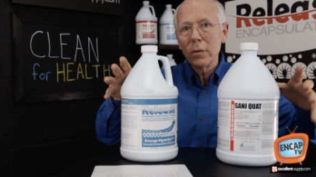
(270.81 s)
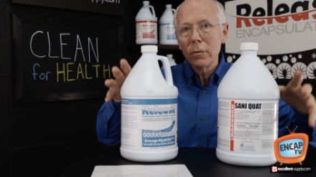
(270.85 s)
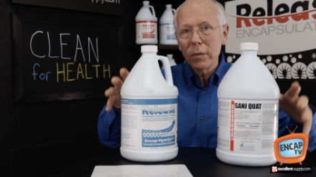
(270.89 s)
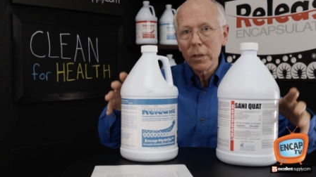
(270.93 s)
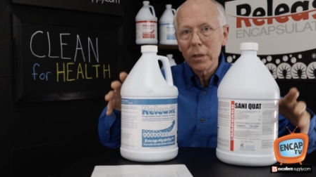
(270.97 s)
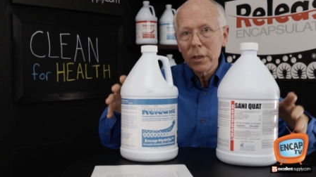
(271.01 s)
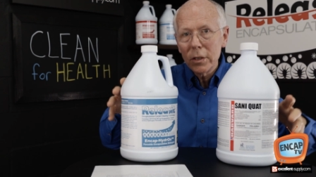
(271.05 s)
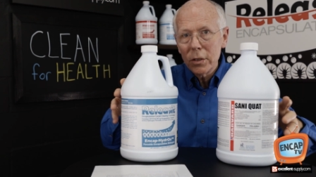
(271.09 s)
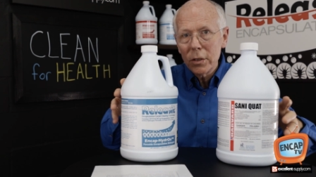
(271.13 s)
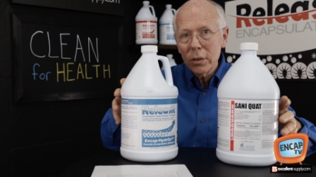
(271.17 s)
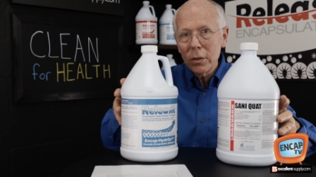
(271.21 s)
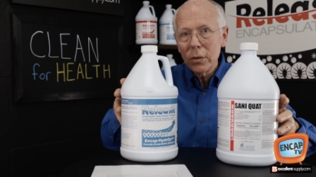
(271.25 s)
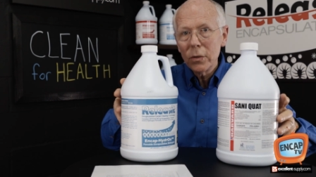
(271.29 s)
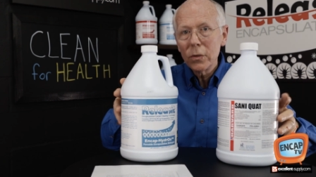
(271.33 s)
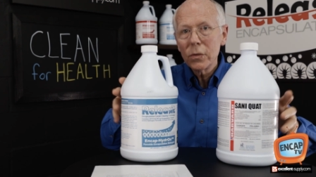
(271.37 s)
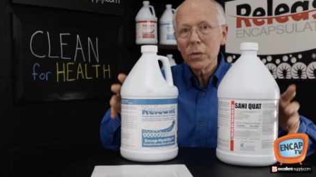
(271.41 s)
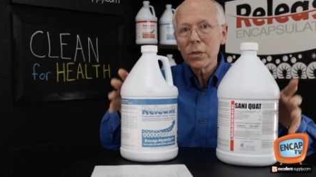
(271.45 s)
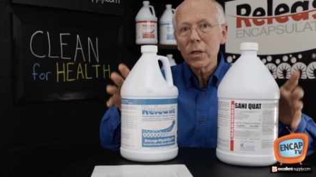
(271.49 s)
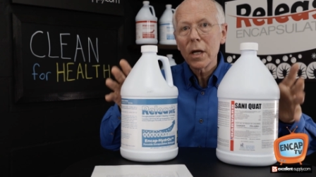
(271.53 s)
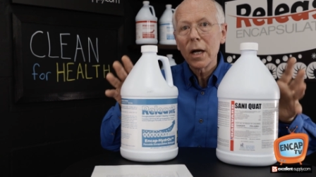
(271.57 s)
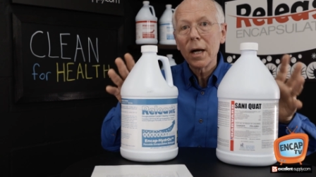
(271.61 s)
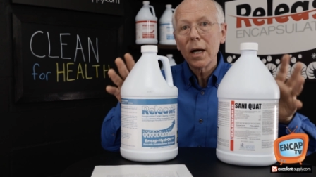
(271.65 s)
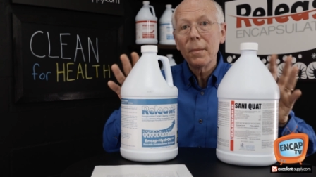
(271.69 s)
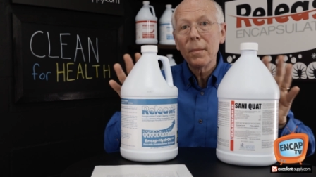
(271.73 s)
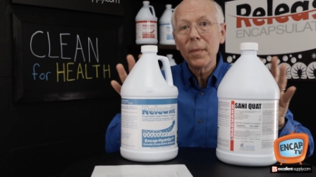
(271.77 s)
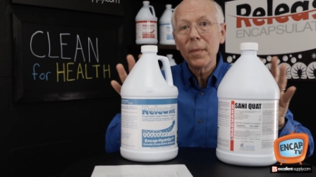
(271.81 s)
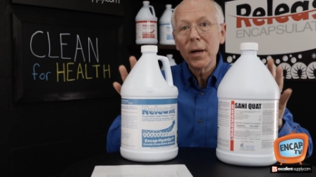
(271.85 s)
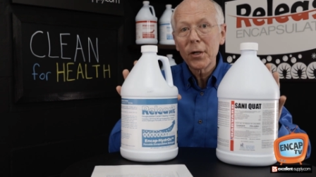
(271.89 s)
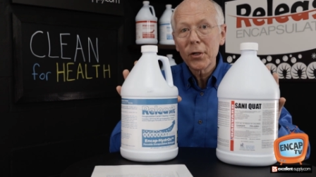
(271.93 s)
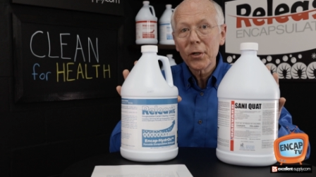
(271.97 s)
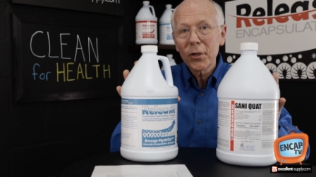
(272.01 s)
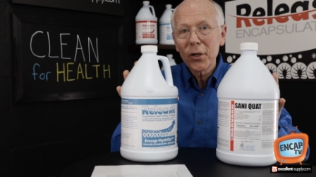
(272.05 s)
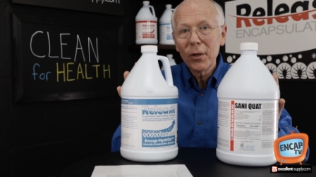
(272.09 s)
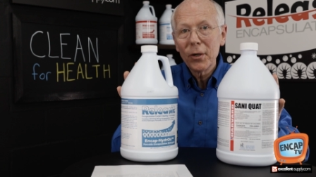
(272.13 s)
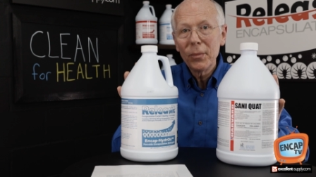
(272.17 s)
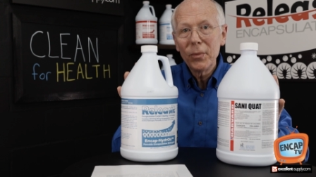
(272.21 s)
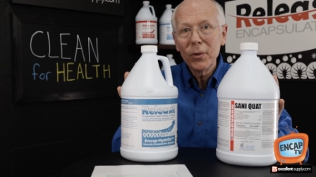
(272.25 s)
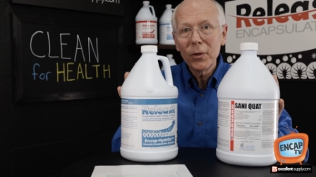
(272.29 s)
reduce
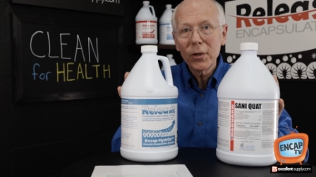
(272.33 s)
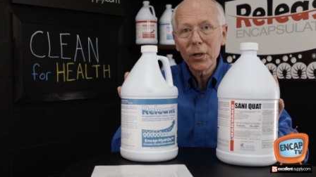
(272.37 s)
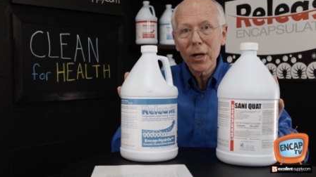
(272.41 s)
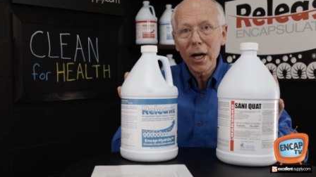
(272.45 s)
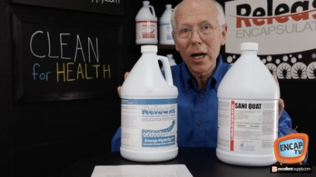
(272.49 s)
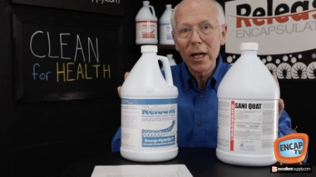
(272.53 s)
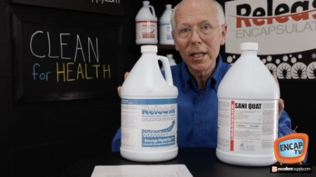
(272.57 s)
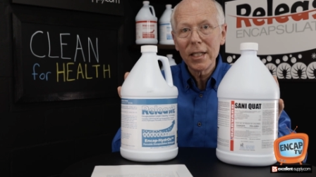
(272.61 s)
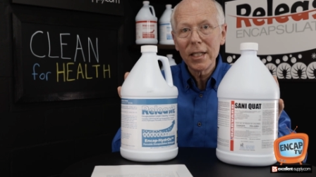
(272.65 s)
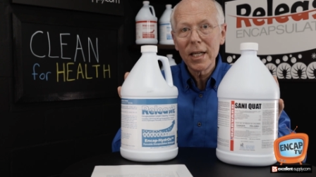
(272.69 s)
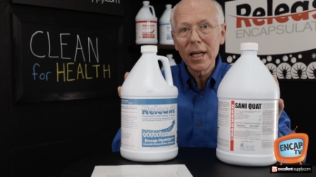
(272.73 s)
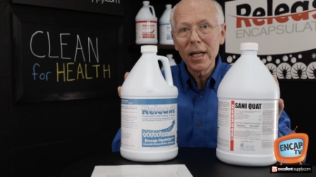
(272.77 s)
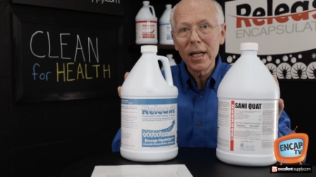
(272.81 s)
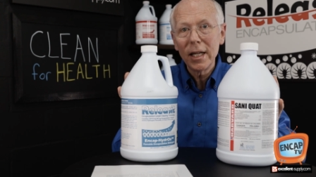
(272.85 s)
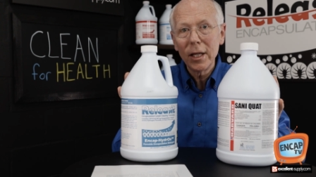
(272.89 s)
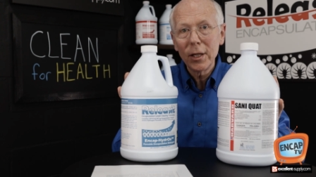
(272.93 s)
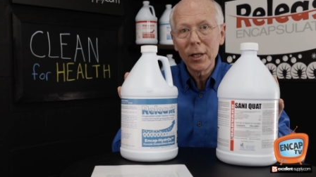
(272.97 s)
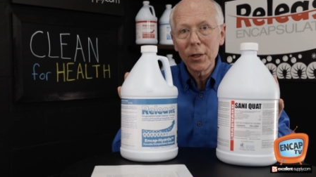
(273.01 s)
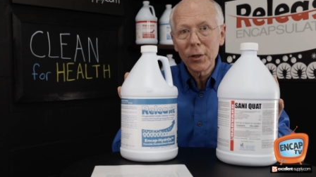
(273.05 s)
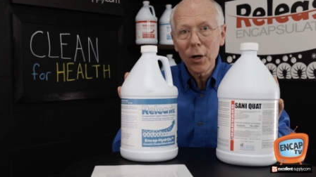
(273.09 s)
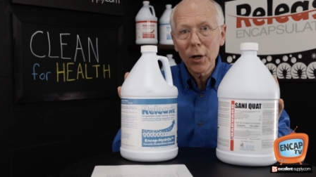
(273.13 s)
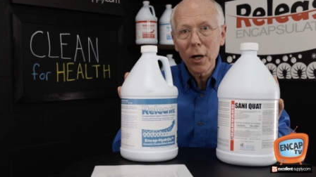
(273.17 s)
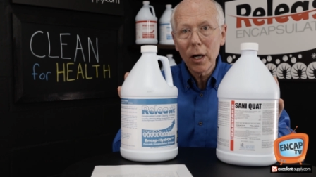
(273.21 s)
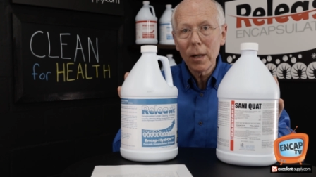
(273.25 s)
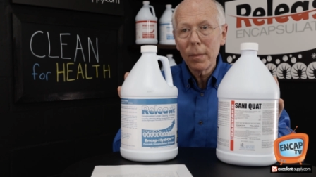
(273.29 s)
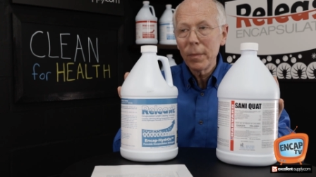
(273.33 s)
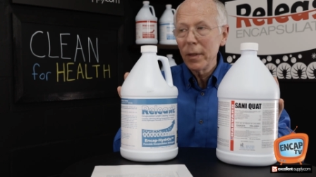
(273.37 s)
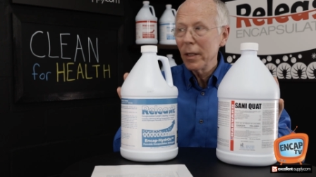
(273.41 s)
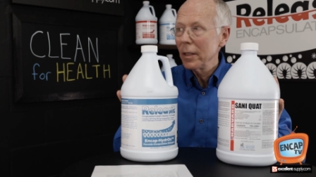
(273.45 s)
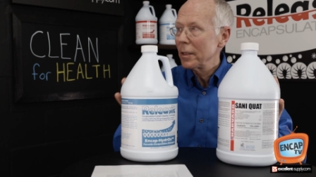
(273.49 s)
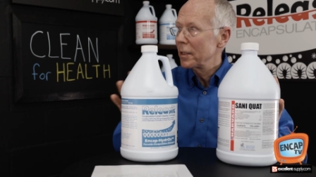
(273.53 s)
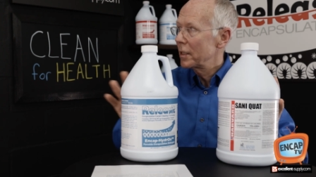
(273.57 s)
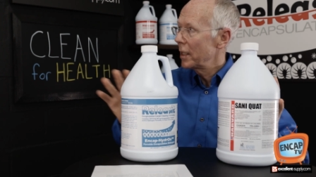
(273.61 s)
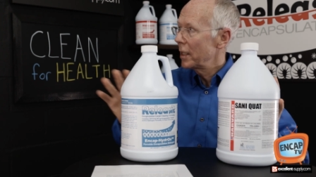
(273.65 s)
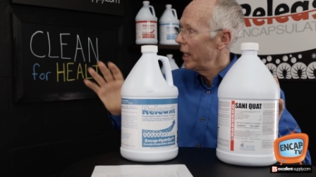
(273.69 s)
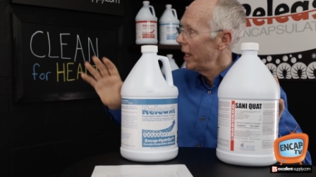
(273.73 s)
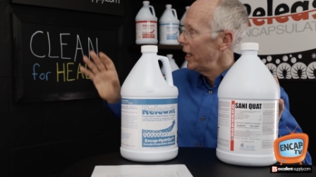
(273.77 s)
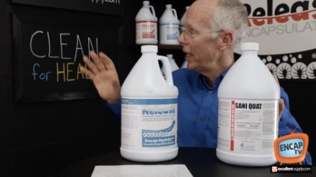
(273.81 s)
microbial content in
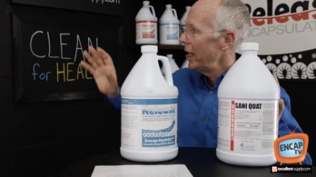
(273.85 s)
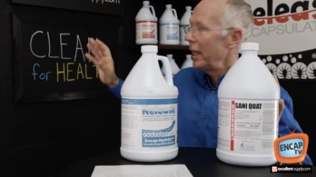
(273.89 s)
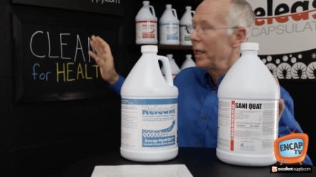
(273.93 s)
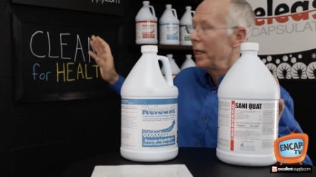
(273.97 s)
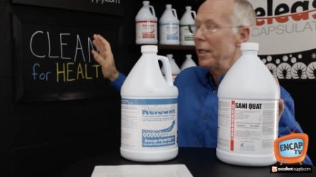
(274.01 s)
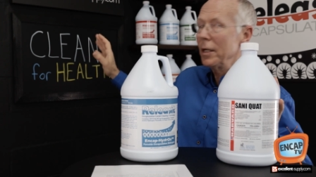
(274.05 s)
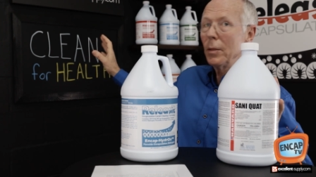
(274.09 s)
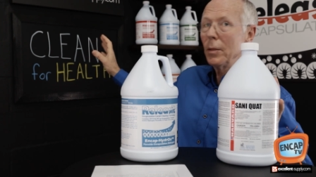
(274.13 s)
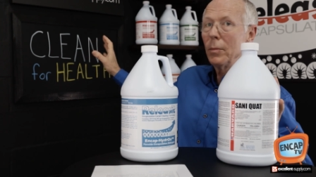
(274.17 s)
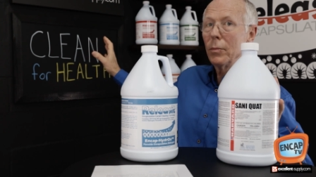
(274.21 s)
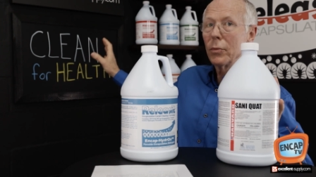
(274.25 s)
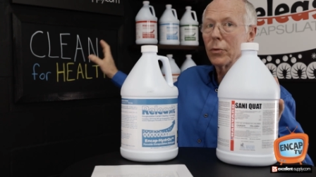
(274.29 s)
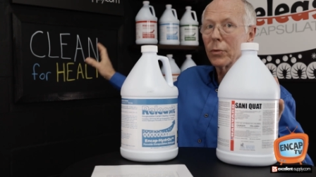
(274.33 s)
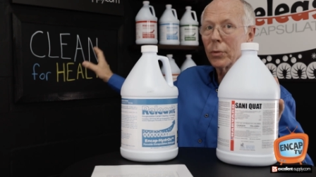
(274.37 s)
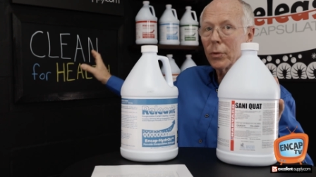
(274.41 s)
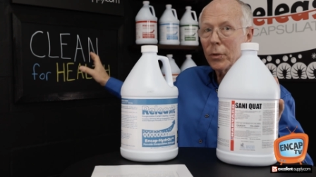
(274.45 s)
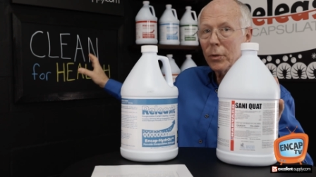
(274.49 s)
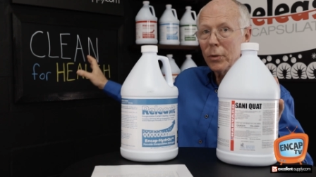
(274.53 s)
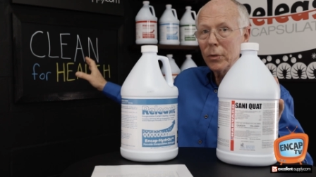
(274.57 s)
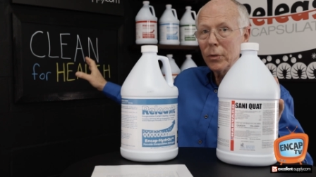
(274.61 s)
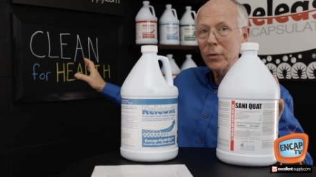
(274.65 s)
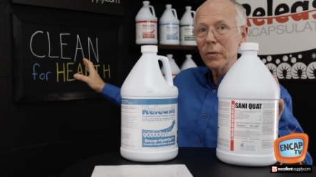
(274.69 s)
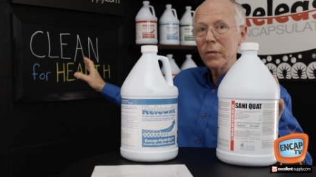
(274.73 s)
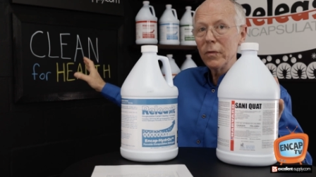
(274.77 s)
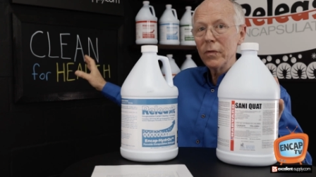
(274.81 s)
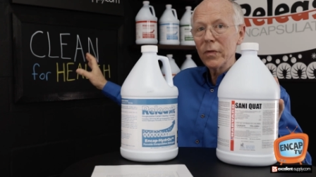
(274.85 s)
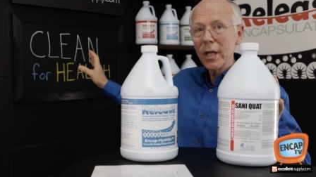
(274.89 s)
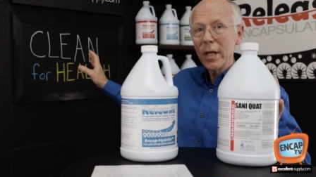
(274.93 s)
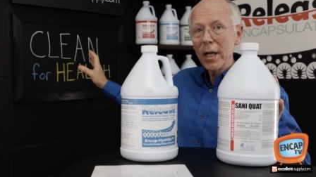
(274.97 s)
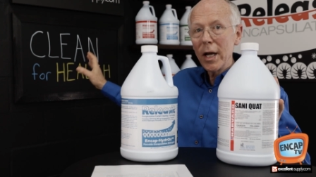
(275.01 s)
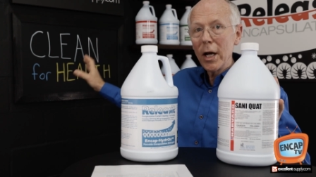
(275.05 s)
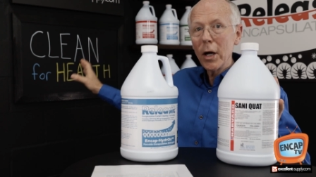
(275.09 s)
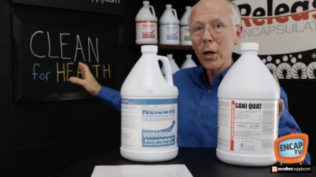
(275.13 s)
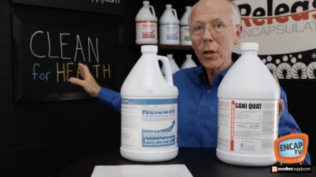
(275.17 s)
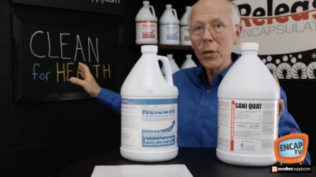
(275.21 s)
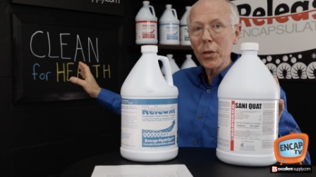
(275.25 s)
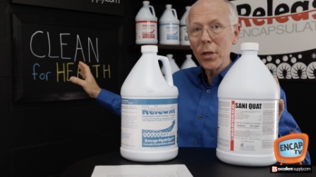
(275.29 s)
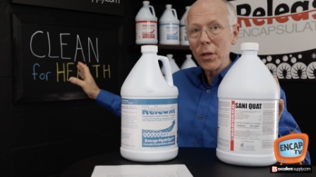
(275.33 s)
carpets and improve the
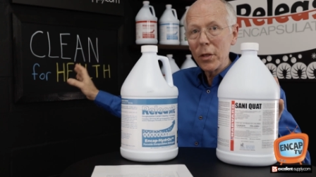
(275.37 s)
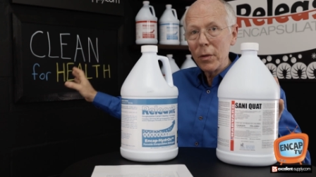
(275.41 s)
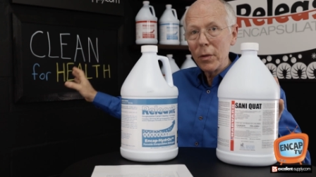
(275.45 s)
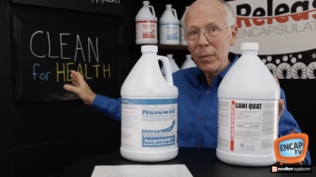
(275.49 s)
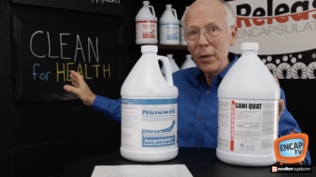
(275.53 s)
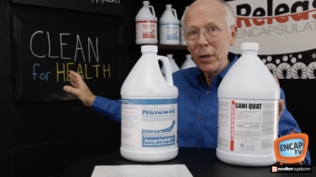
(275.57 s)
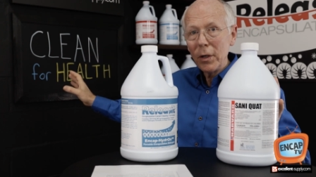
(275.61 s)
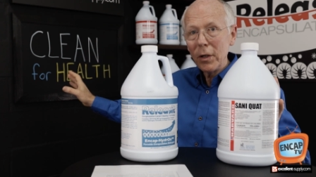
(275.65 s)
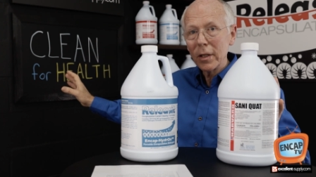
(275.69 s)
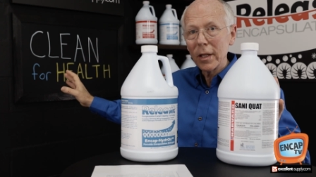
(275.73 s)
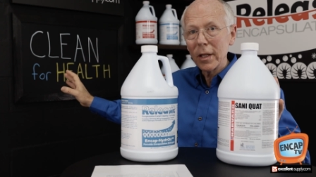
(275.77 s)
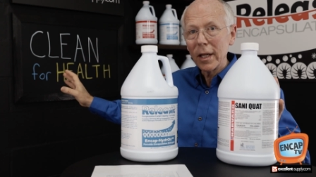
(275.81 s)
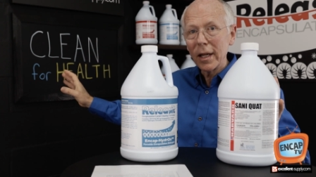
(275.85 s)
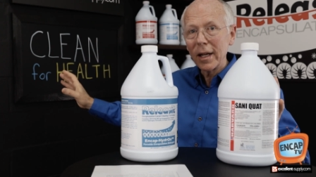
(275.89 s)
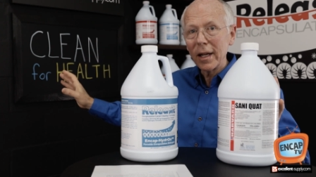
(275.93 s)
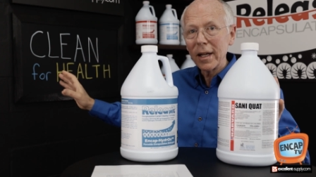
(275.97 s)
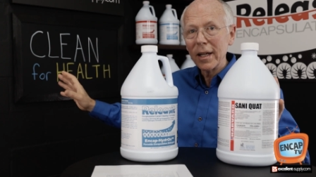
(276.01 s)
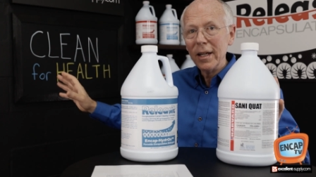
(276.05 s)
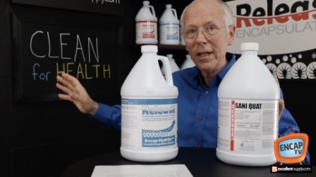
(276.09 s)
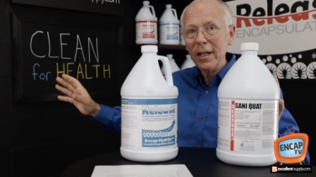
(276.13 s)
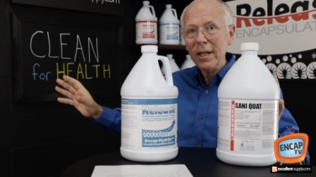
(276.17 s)
health of the building.